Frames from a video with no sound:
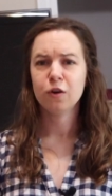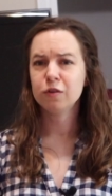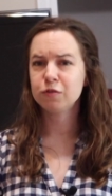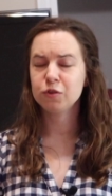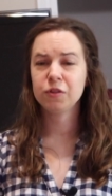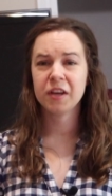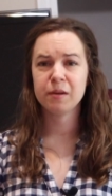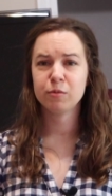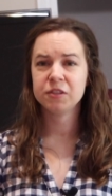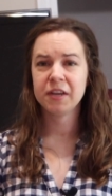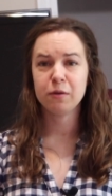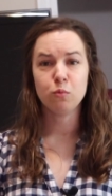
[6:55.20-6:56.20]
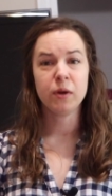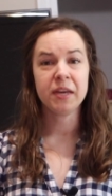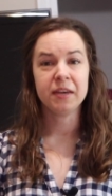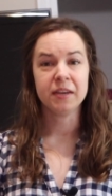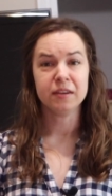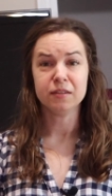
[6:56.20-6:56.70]
Over Labor Day
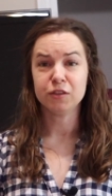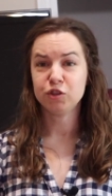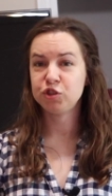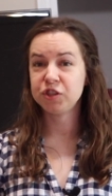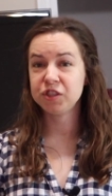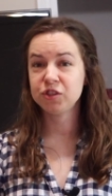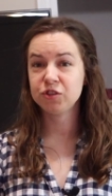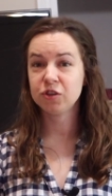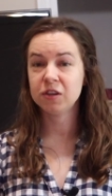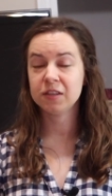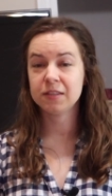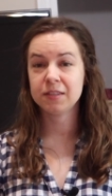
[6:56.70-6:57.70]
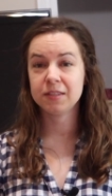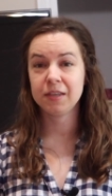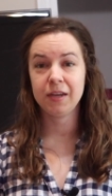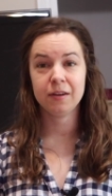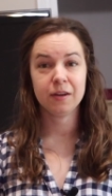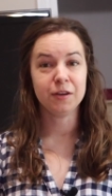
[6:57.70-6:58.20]
weekend, she started
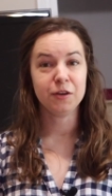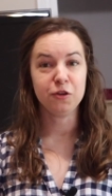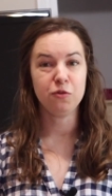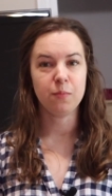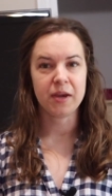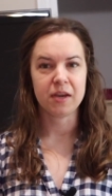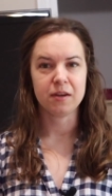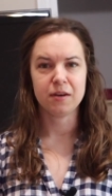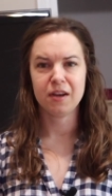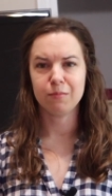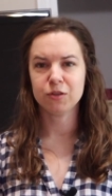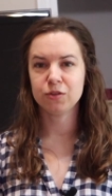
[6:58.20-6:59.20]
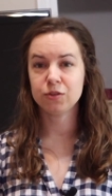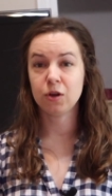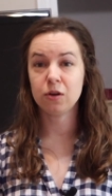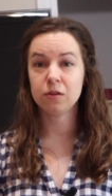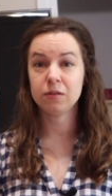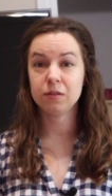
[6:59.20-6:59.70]
seeing a new man named
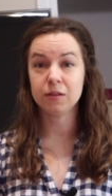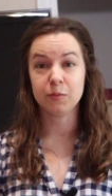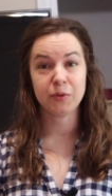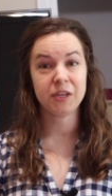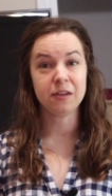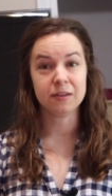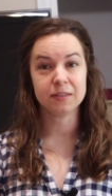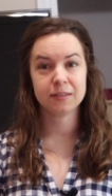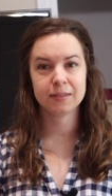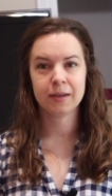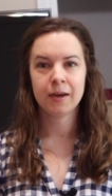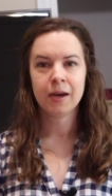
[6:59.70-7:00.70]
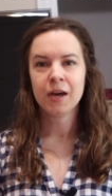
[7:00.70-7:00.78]
Saul Lapidus.